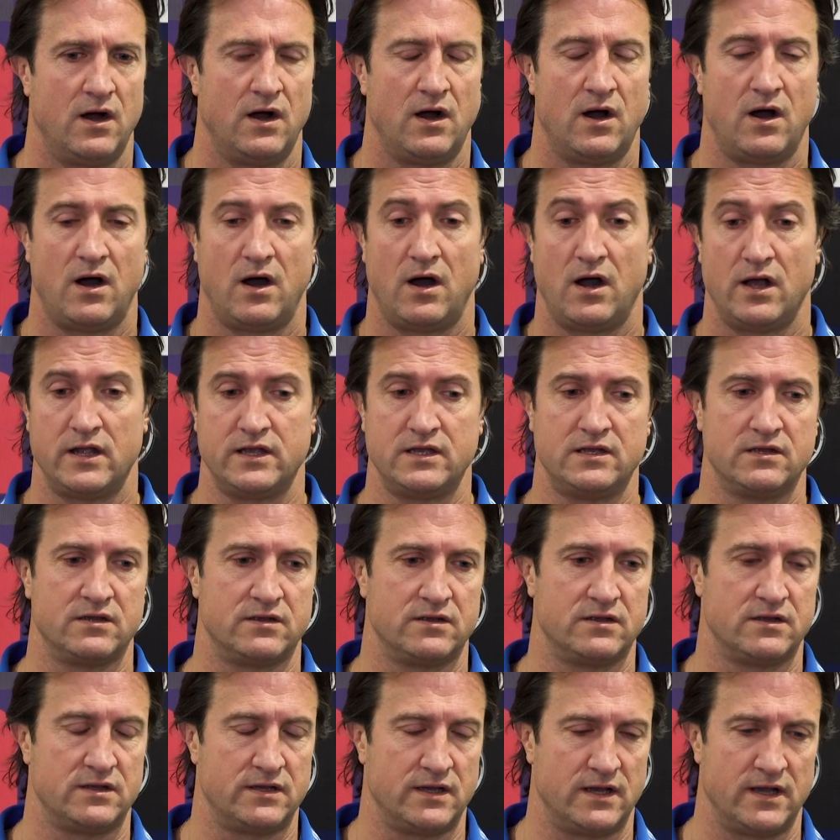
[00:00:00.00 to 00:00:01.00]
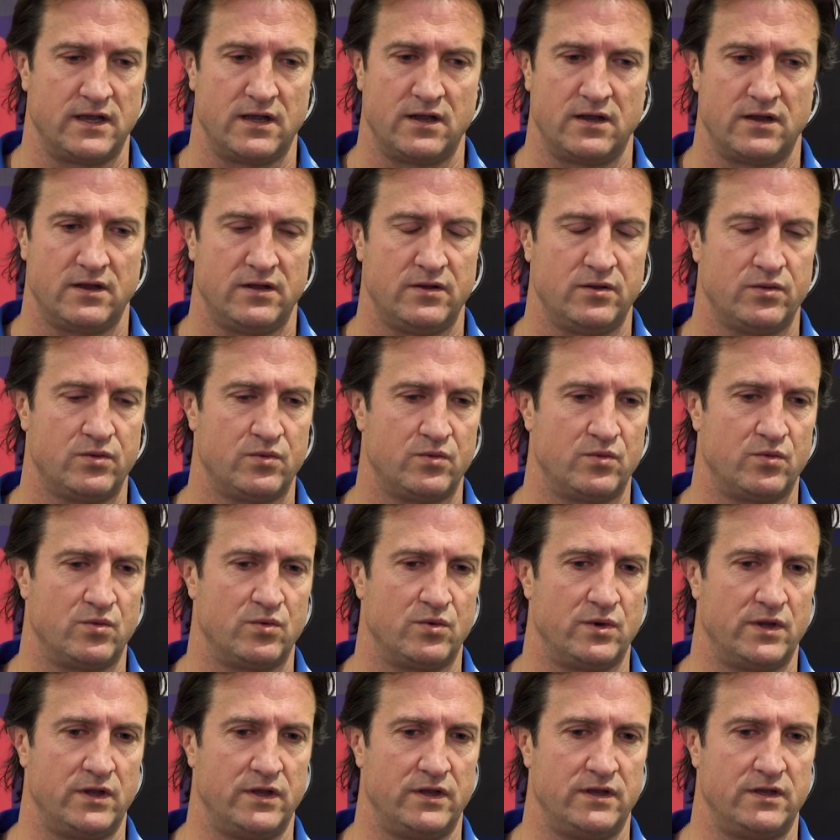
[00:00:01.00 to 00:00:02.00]
Uh, he, yeah,
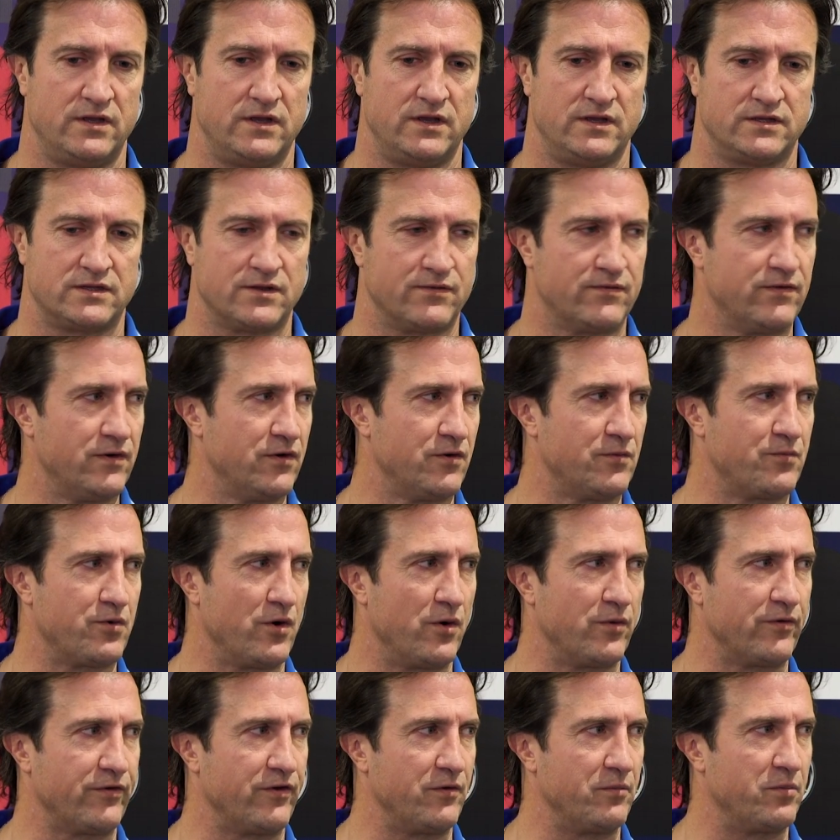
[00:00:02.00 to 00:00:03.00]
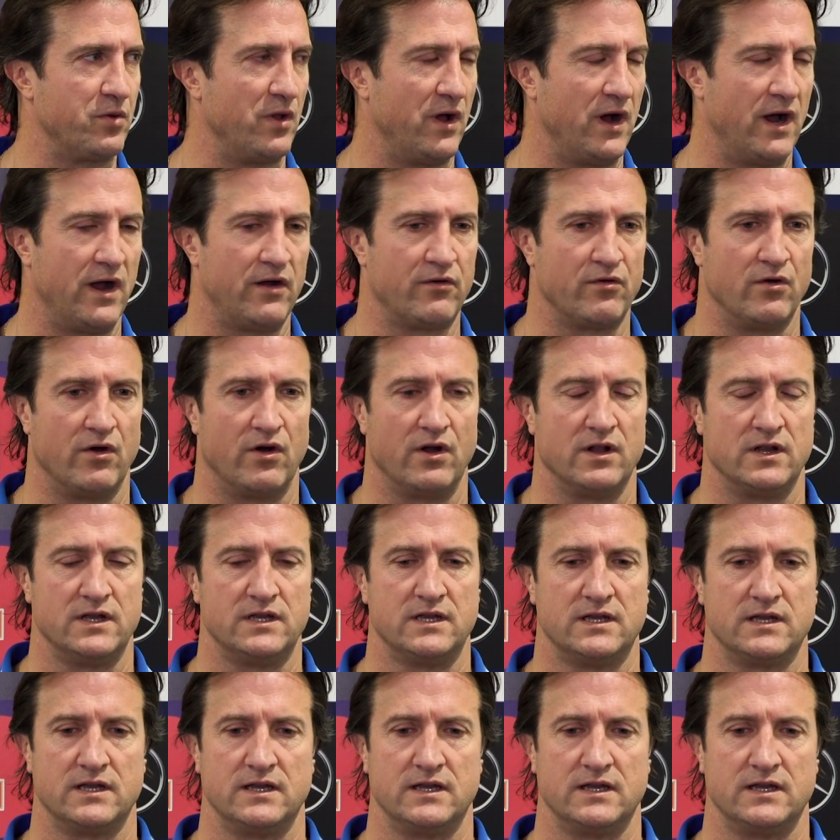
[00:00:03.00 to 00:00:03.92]
he, he's a very promising player, Rhylee,